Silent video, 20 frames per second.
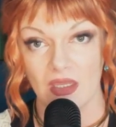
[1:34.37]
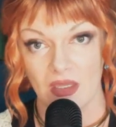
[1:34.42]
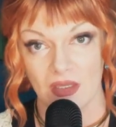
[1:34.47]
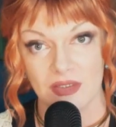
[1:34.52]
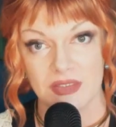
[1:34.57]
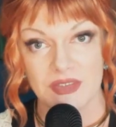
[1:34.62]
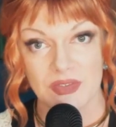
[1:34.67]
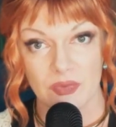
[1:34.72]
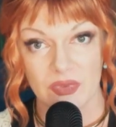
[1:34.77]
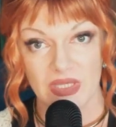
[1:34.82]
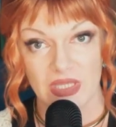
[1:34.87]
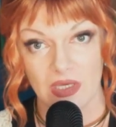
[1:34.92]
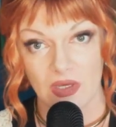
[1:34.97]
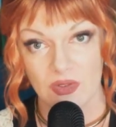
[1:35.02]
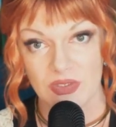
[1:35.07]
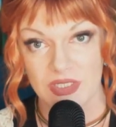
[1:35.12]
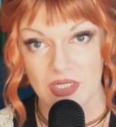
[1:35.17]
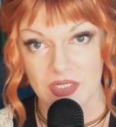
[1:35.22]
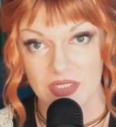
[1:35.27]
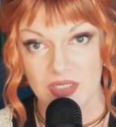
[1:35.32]
So when the
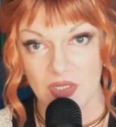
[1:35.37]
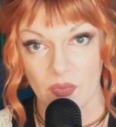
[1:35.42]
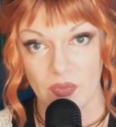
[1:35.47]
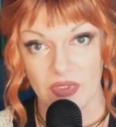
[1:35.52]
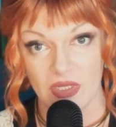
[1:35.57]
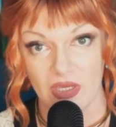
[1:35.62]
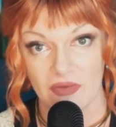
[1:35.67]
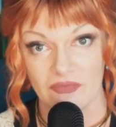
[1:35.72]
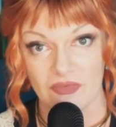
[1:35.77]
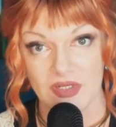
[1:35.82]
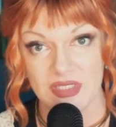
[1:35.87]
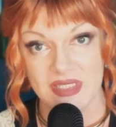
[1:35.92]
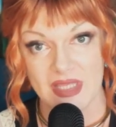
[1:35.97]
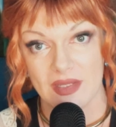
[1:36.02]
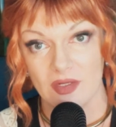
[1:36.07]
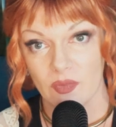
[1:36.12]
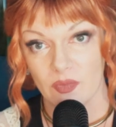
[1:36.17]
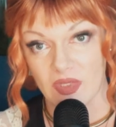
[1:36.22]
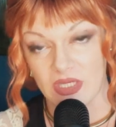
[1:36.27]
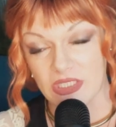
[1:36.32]
Ozarks opened up for
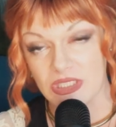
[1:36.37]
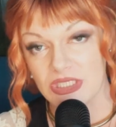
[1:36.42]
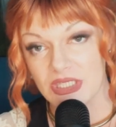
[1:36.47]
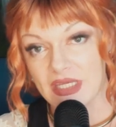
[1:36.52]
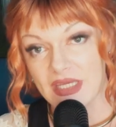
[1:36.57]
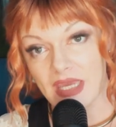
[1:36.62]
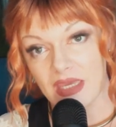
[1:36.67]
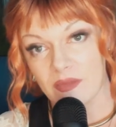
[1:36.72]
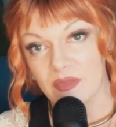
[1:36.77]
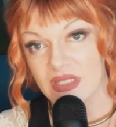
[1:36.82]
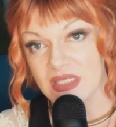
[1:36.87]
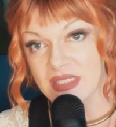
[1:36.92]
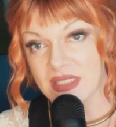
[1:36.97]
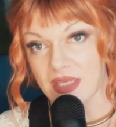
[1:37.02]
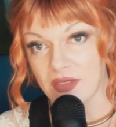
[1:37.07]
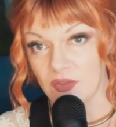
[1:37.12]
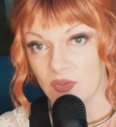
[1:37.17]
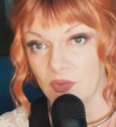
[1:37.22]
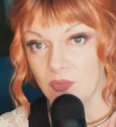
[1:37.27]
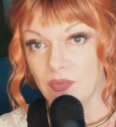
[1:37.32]
settlement, she came and
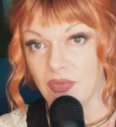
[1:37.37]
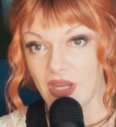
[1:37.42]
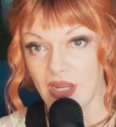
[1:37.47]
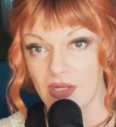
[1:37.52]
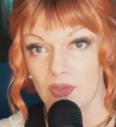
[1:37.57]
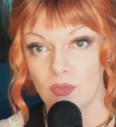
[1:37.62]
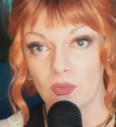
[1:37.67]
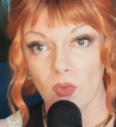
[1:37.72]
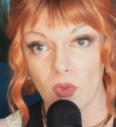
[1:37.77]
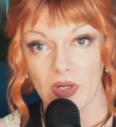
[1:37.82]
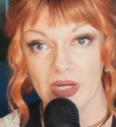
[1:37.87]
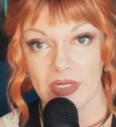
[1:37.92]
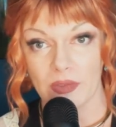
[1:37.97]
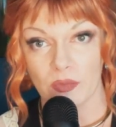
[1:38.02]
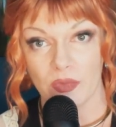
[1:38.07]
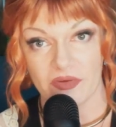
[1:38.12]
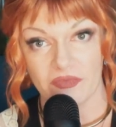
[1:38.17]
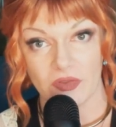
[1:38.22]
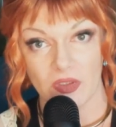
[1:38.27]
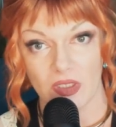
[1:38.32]
settled by Roaring
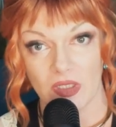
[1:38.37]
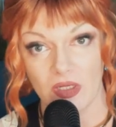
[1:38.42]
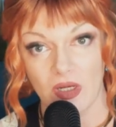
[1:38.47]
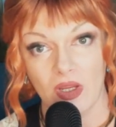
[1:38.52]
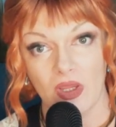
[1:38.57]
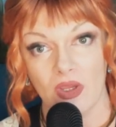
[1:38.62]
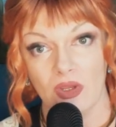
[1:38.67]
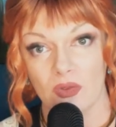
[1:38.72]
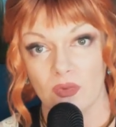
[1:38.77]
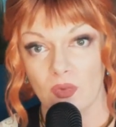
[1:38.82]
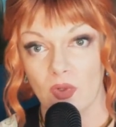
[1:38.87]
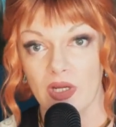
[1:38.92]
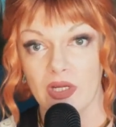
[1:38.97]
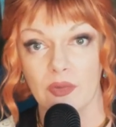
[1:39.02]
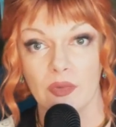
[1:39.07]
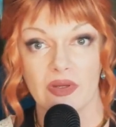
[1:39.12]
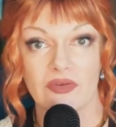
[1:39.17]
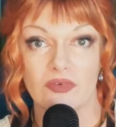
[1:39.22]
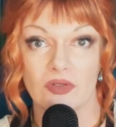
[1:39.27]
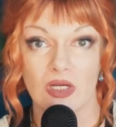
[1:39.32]
River. Roaring
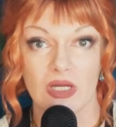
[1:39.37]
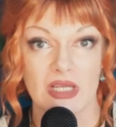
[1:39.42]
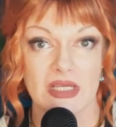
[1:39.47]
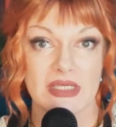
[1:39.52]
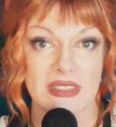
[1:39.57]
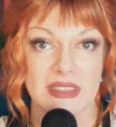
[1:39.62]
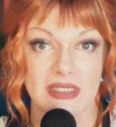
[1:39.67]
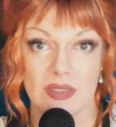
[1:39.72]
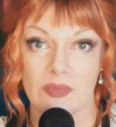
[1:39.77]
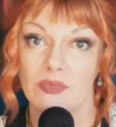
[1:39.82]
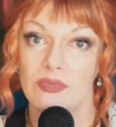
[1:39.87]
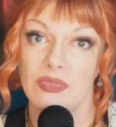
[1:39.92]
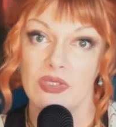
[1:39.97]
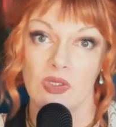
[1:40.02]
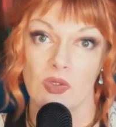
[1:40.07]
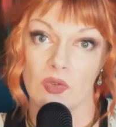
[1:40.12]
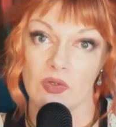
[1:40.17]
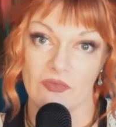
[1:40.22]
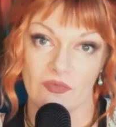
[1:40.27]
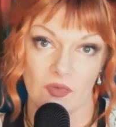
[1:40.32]
River is a
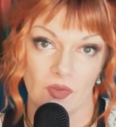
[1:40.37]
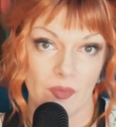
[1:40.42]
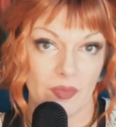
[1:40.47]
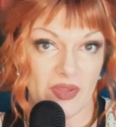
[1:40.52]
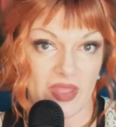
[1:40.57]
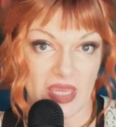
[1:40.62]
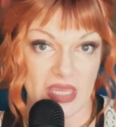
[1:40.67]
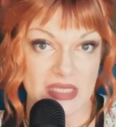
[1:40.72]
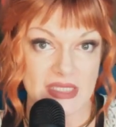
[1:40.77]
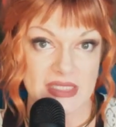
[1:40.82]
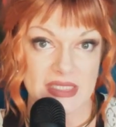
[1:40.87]
beautiful place,